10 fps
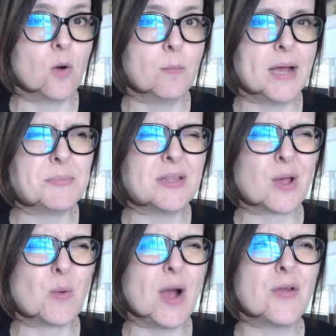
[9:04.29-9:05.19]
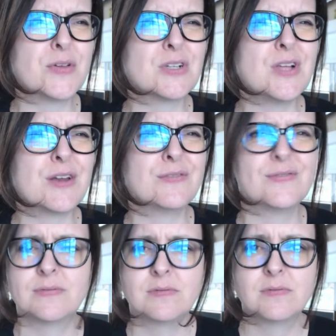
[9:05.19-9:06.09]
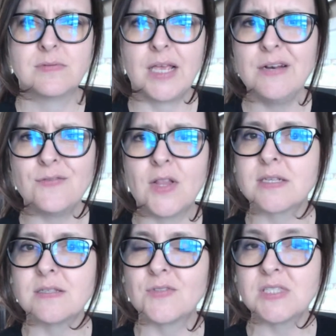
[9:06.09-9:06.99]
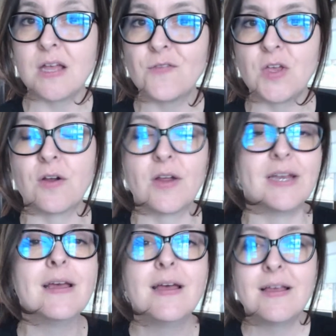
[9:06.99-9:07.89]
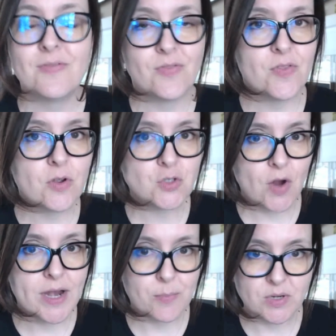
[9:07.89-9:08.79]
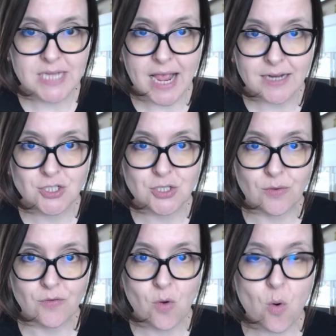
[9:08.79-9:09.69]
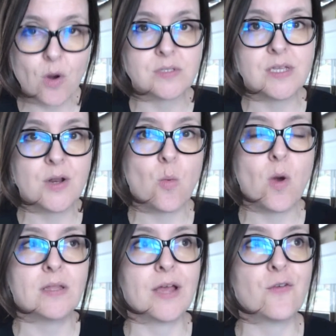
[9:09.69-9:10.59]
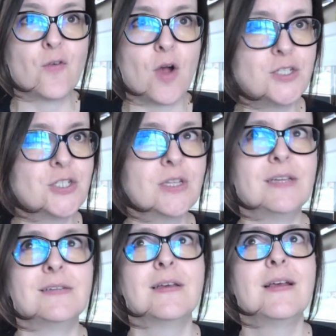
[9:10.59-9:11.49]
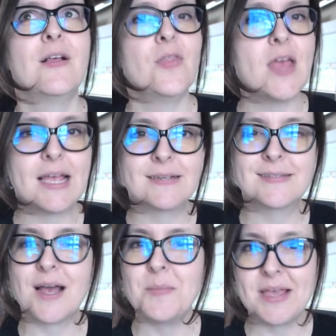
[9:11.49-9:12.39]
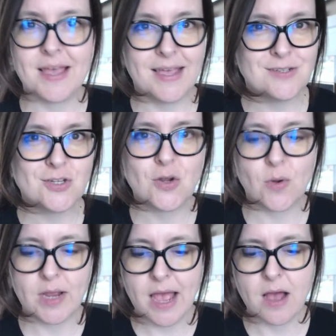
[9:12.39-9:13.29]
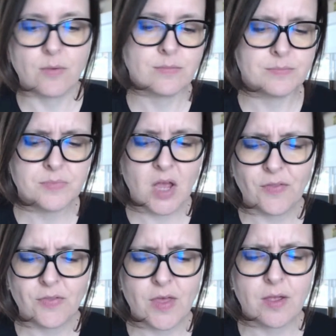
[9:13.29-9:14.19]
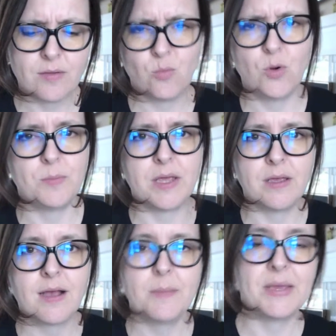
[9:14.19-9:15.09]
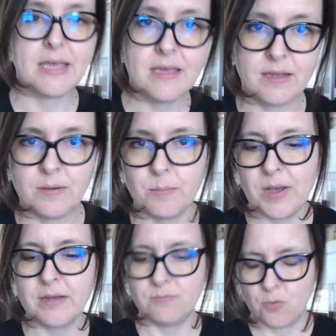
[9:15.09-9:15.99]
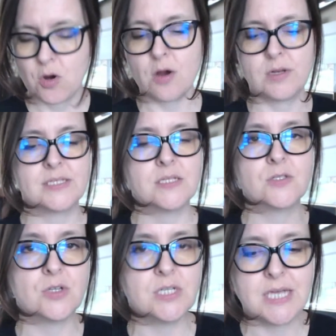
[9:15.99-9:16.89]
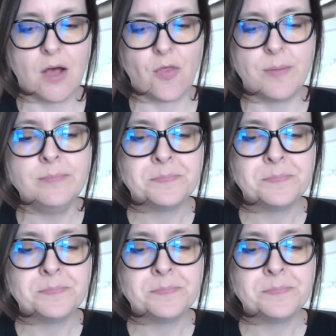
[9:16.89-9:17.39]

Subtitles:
might be like, wow, there's a lot of influx of stuff here, and they're trying to protect you, of course. They don't want like fraudulent things coming into your account. Not that they would be coming in, but regardless, it's good to tell them.